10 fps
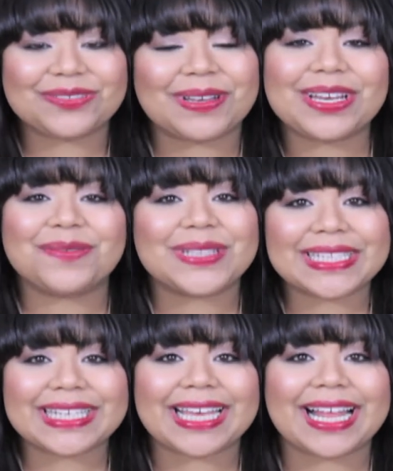My name is
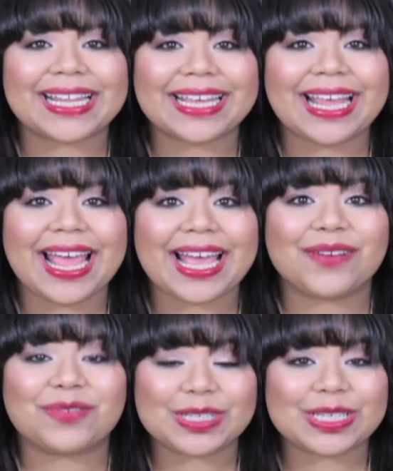Nayeli,
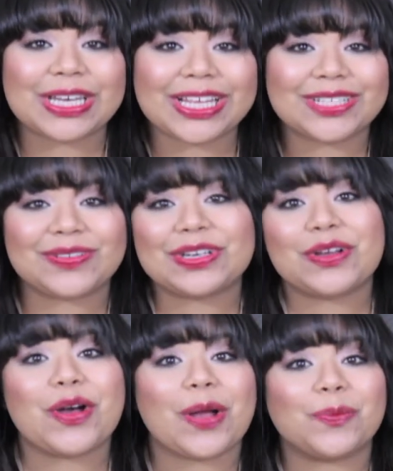and for today's
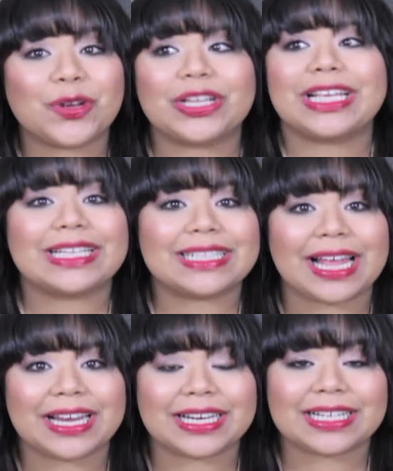video I'm really
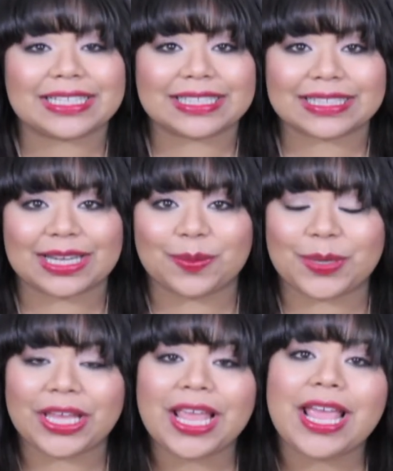excited because it's going to
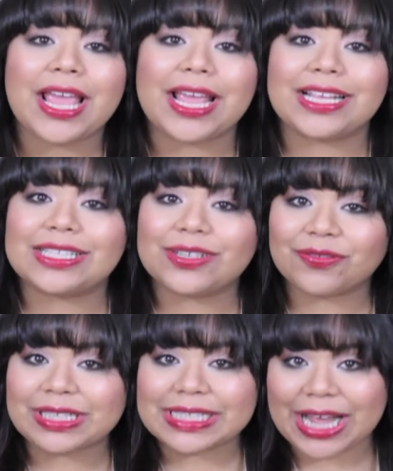be a
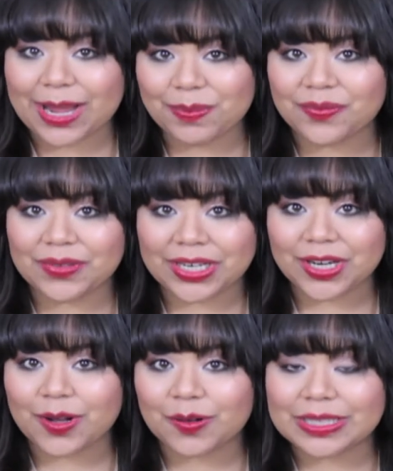different type of
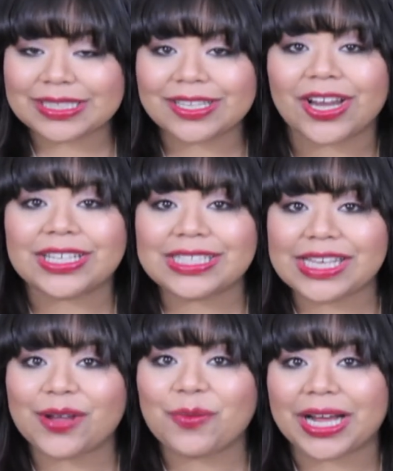video. It's not a
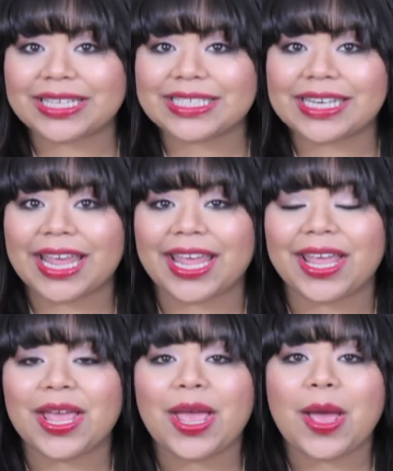DIY
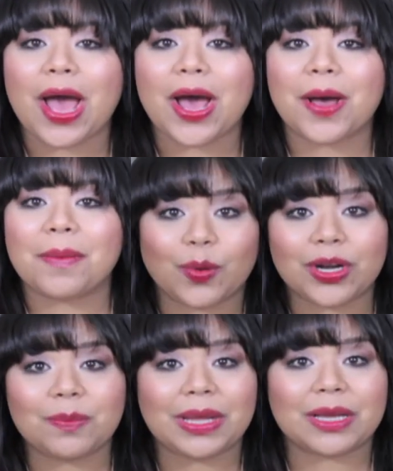today. I want
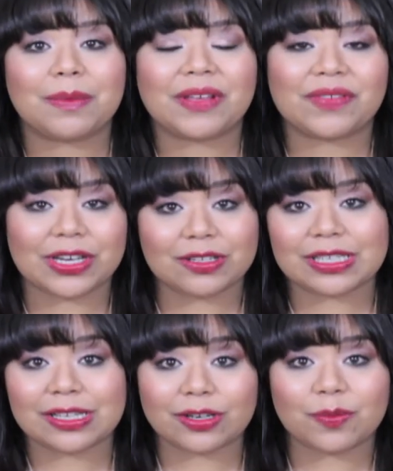to make my videos
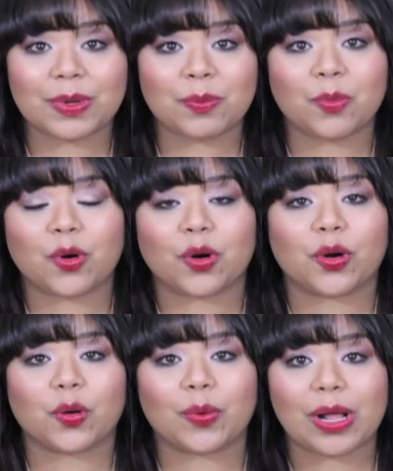a little bit
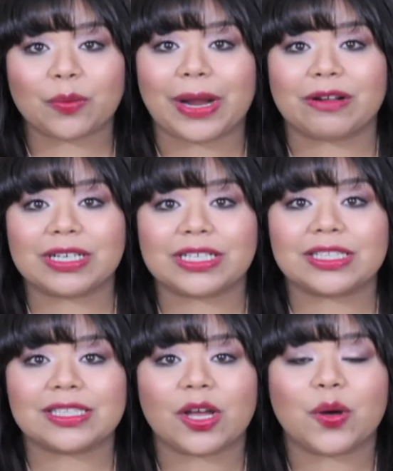more well-rounded,
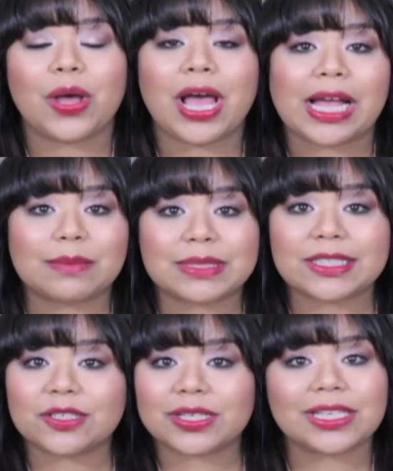so I'm
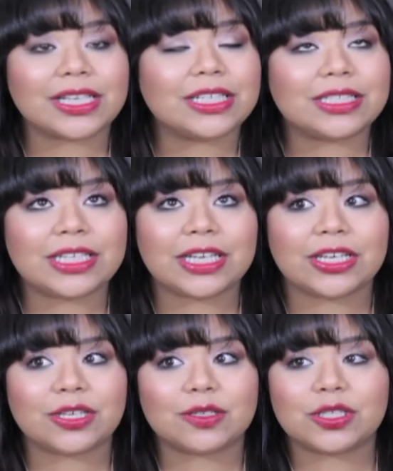still going to
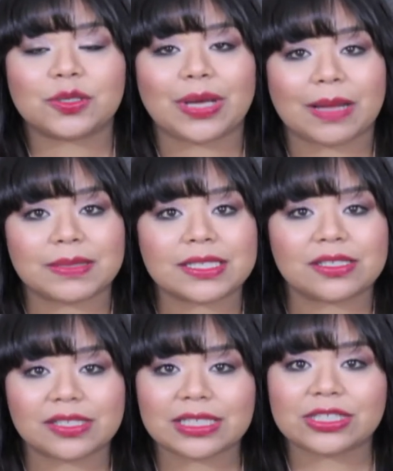continue to
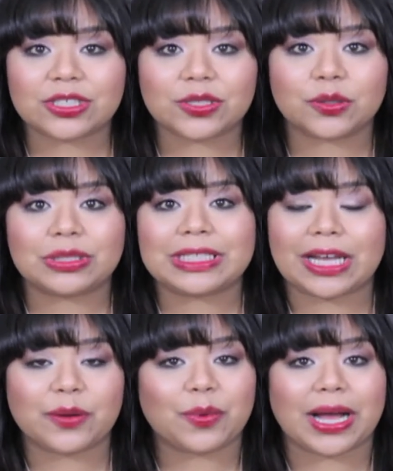absolutely do
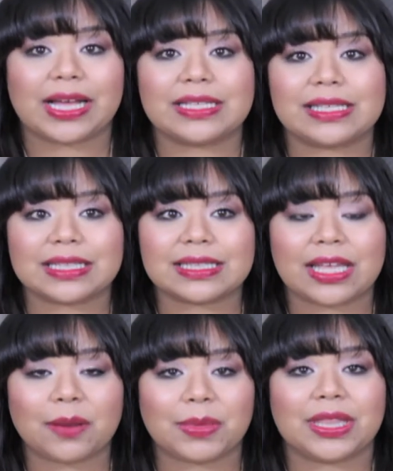DIYs. That's
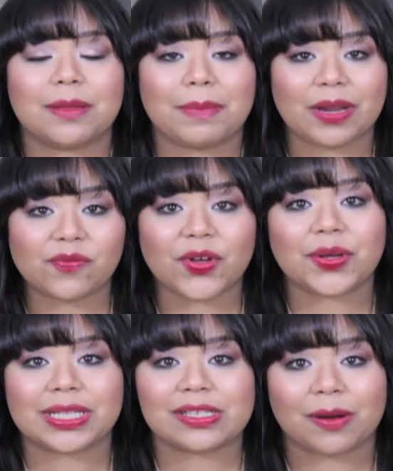going to be the main
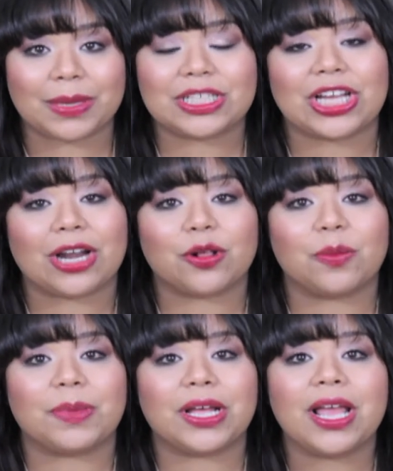focus on my
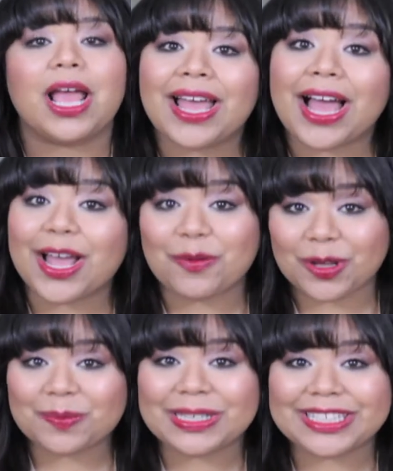channel, but I
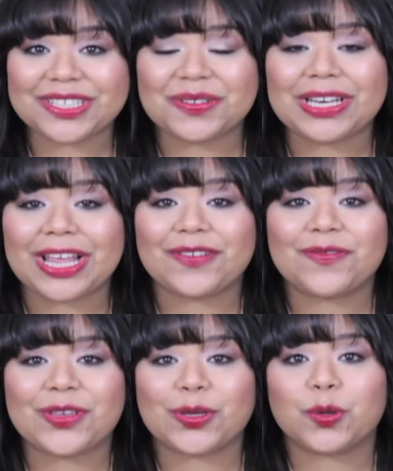will be doing a
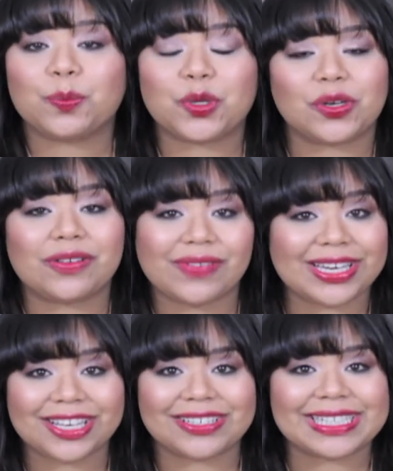few beauty
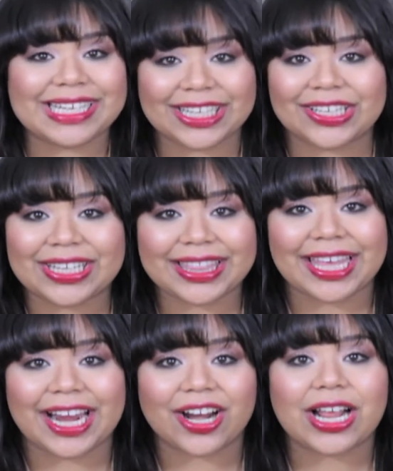videos here and
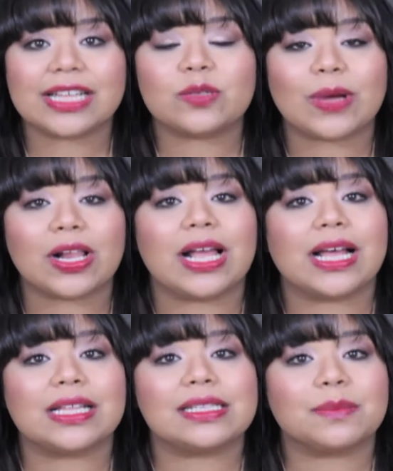there, as well
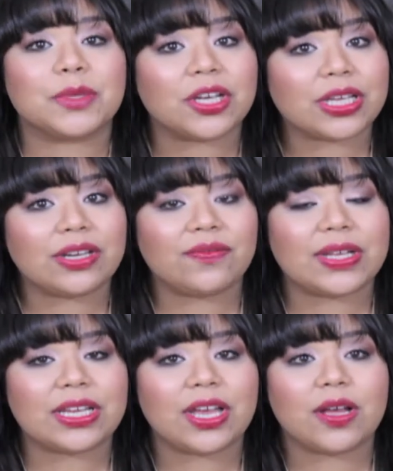as some cooking
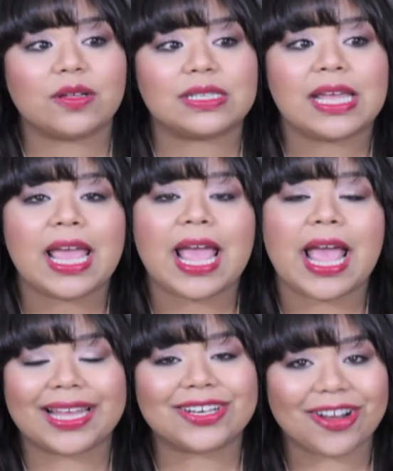videos
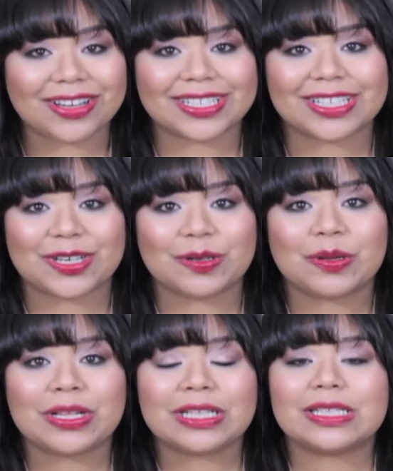and
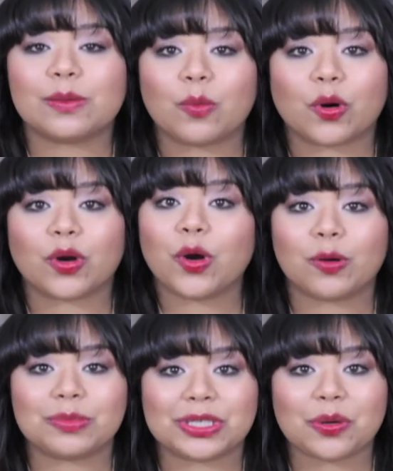also some more
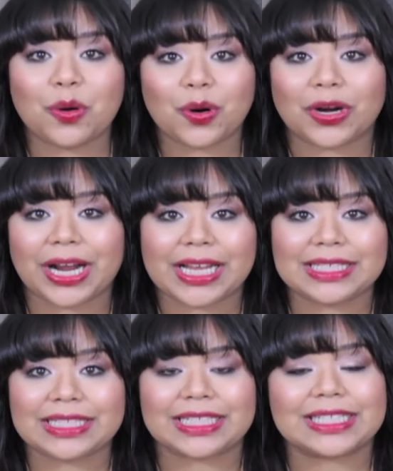home decor
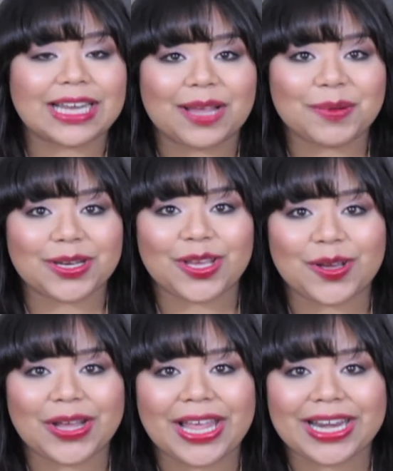ideas. I'm going to
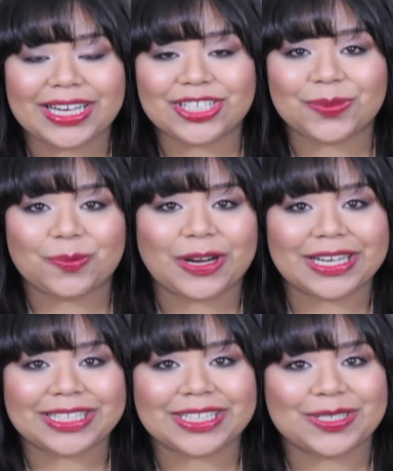go ahead and jump right
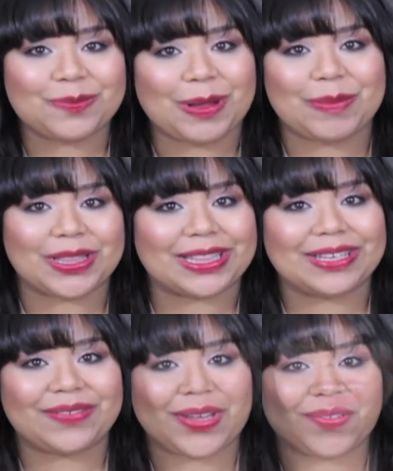into my
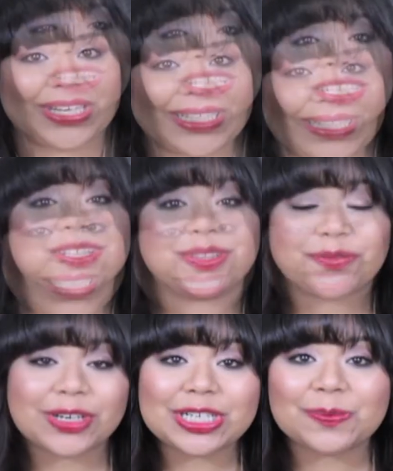monthly favorites. So the
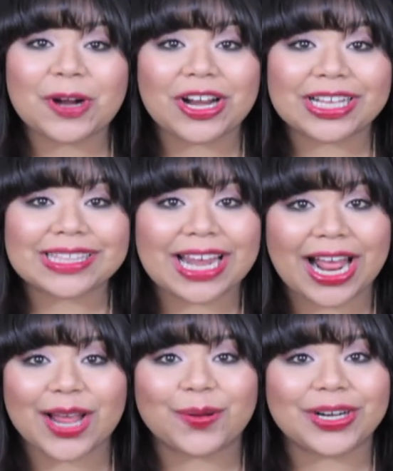first product that
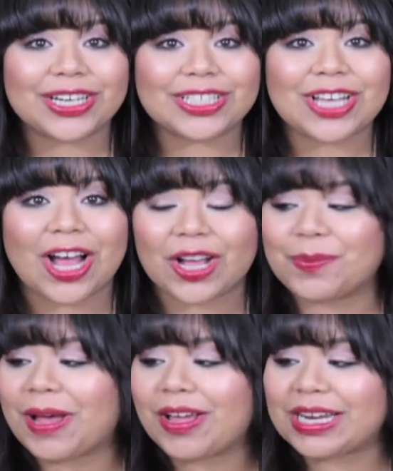I wanted to talk
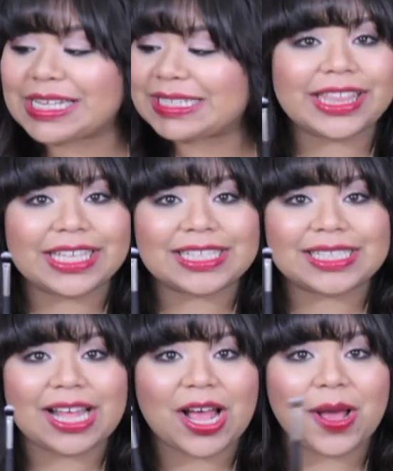about is
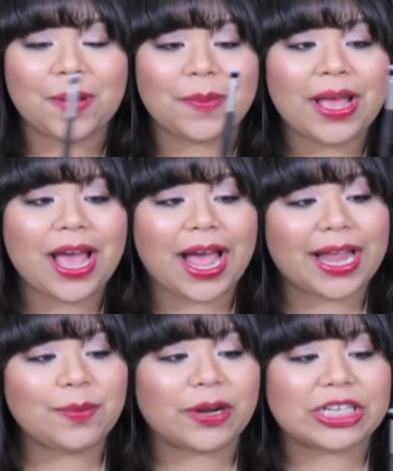this
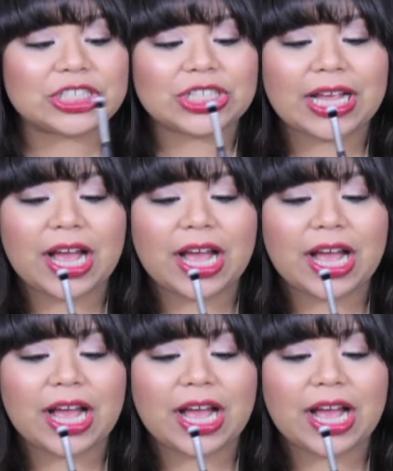eye brush.